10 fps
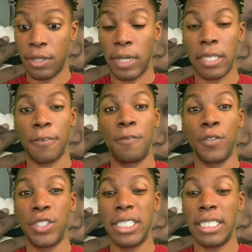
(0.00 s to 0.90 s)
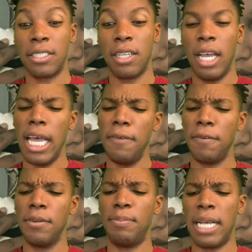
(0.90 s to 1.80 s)
regular foolishness and
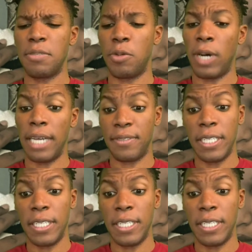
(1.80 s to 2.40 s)
for Basketball Wives.